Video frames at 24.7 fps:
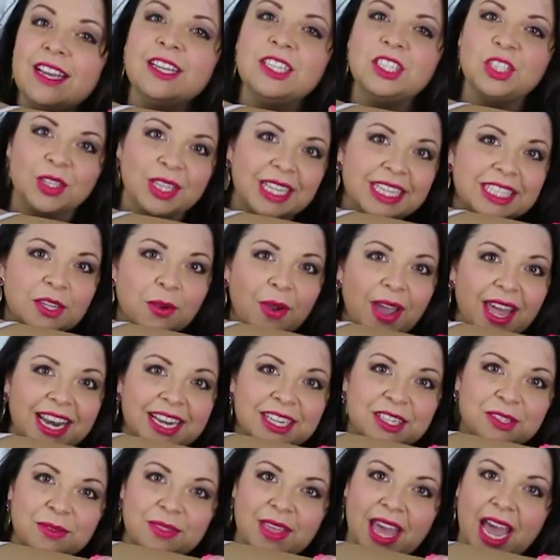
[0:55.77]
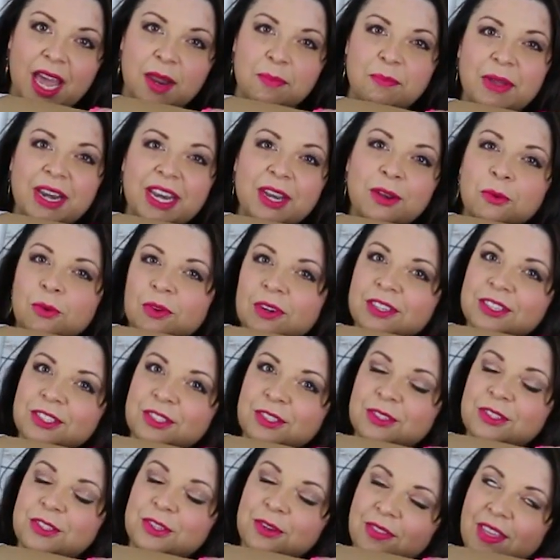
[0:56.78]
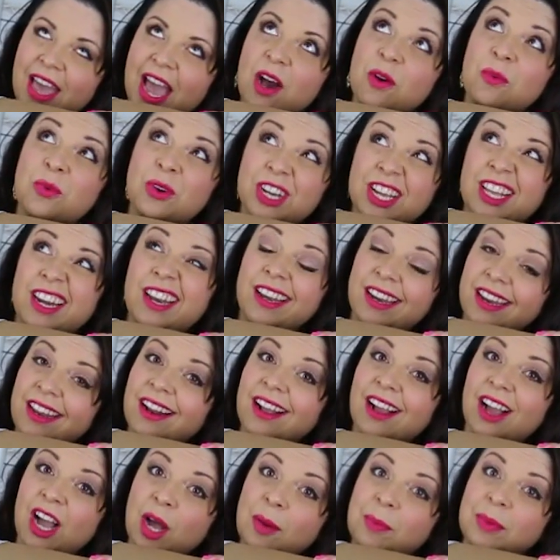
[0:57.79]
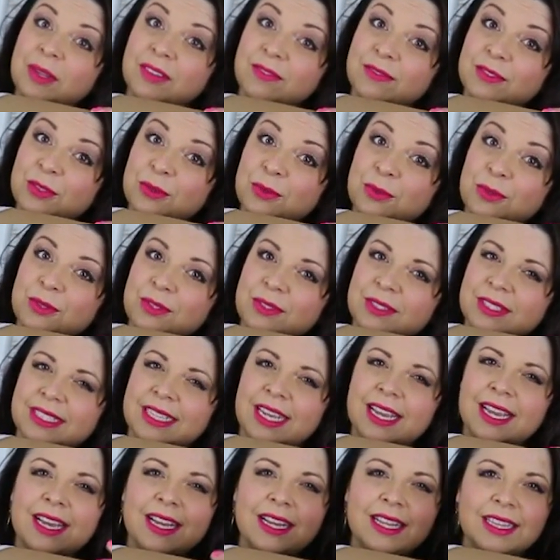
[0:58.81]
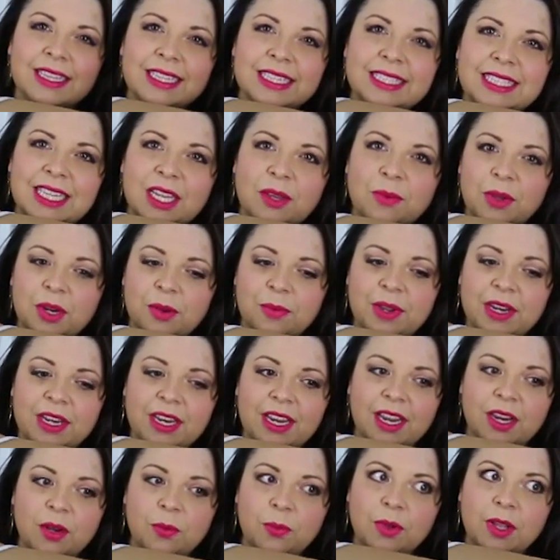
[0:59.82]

So let's go ahead and do that. But in order to do that, we're going to need a couple of tools. Let's see, what do we need?